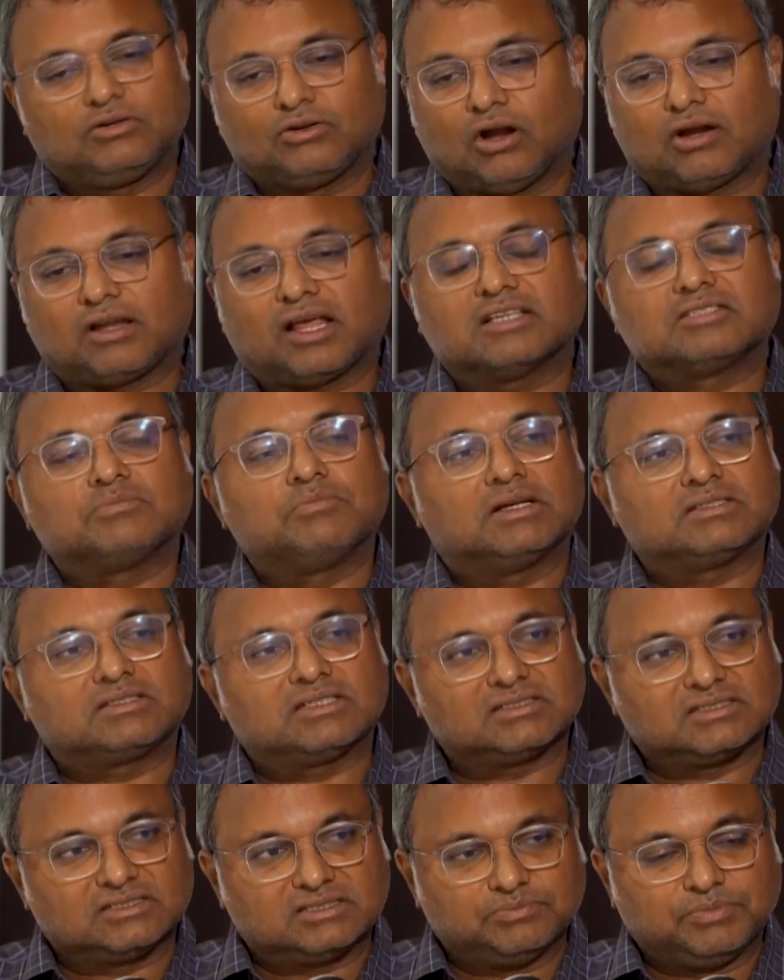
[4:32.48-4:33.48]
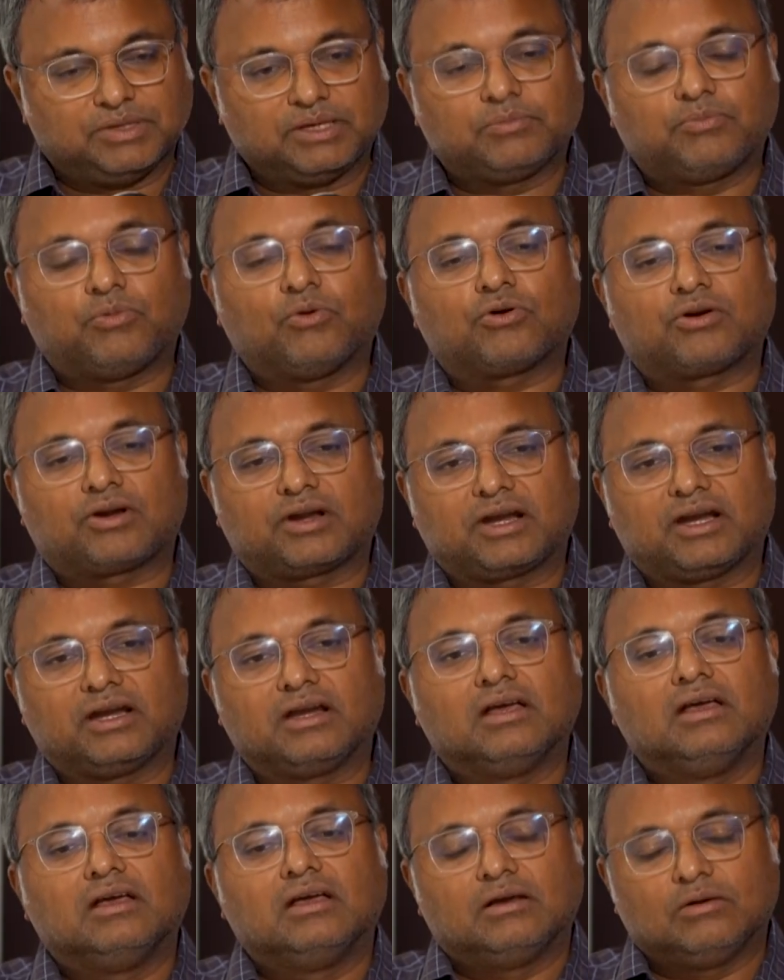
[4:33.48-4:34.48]
not as much as it's being portrayed
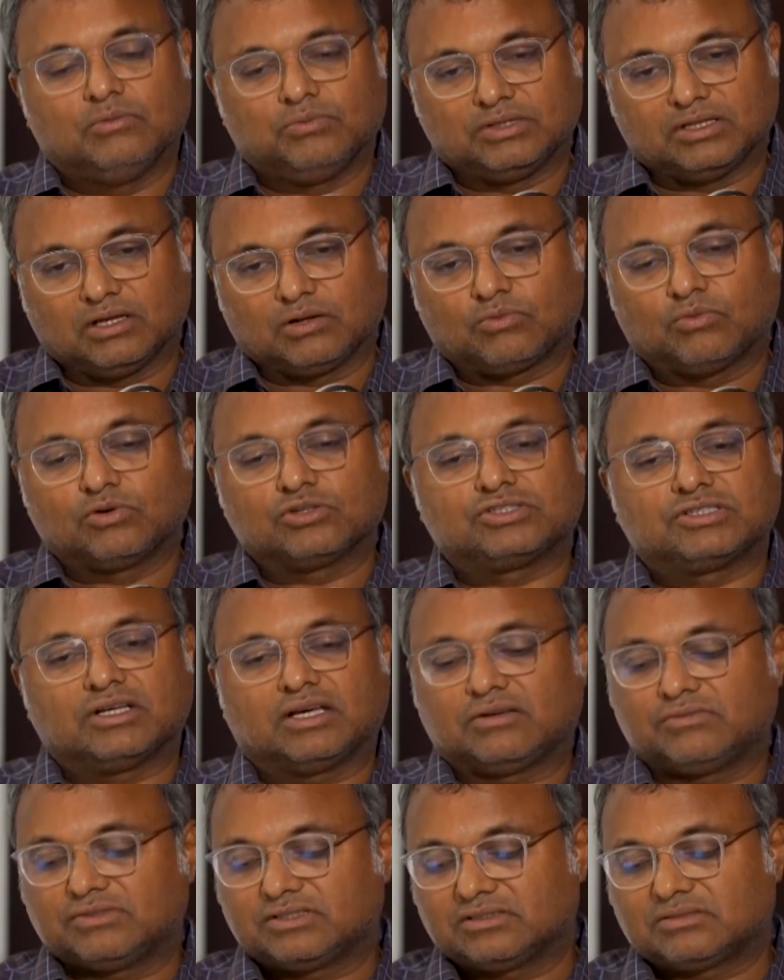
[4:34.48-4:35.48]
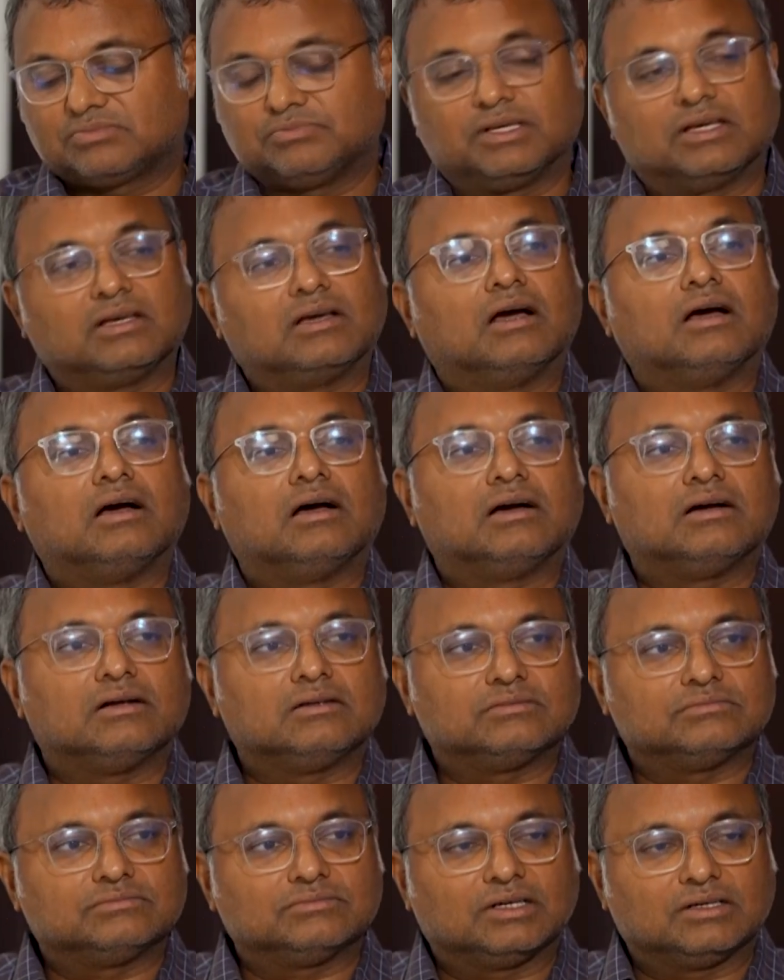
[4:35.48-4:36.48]
with their vote share, which is being
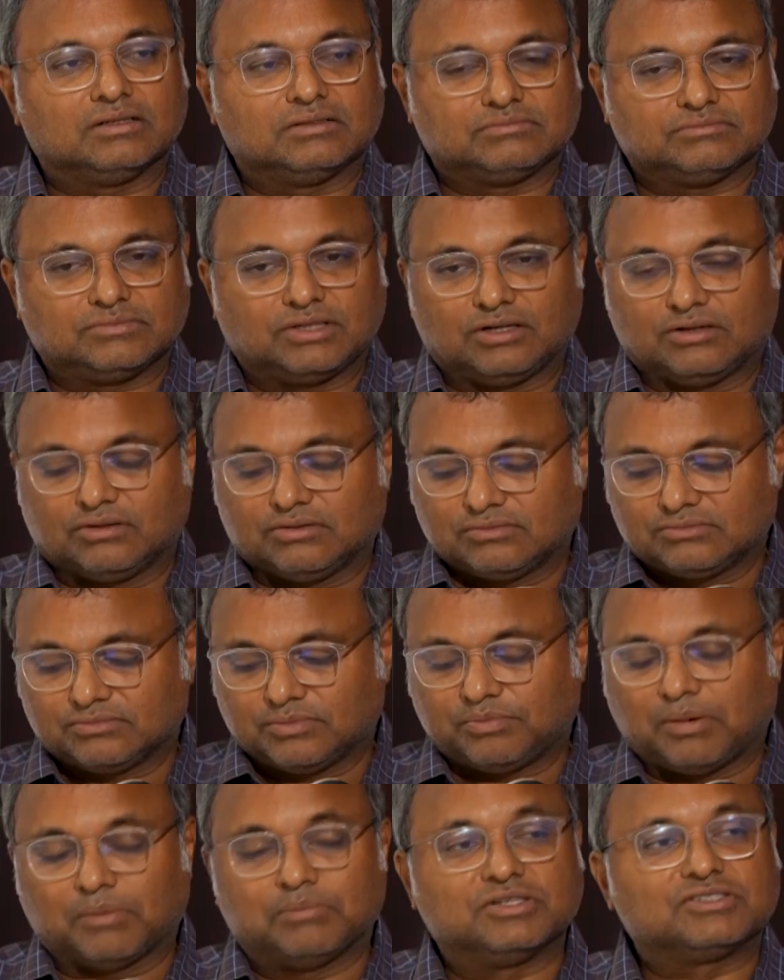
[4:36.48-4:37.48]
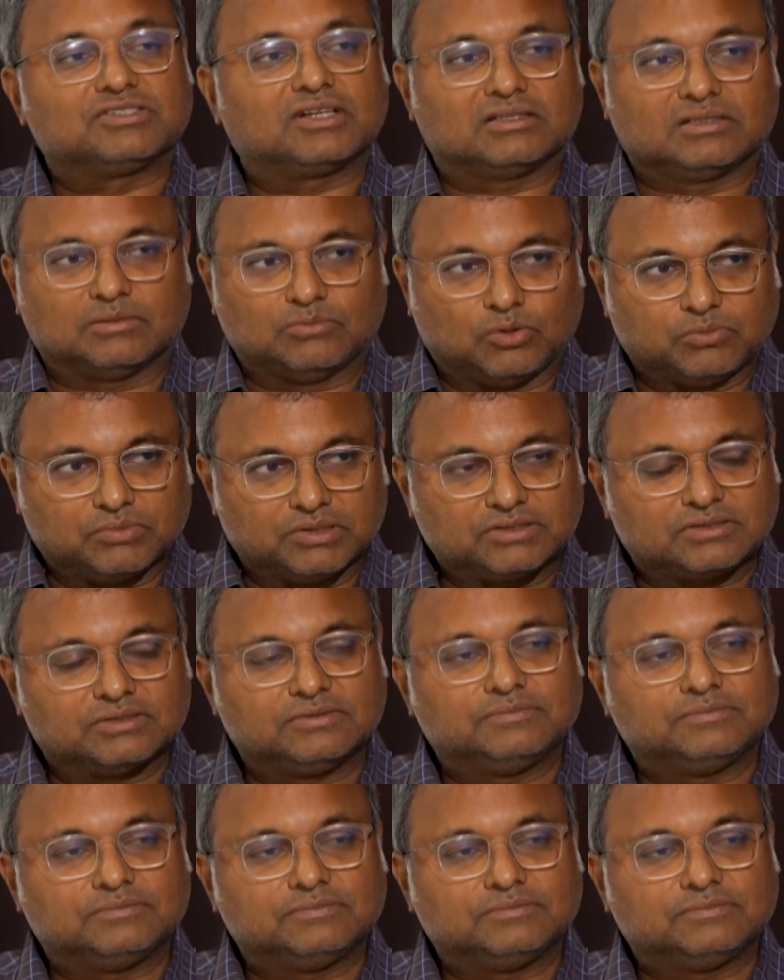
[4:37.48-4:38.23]
published at the moment.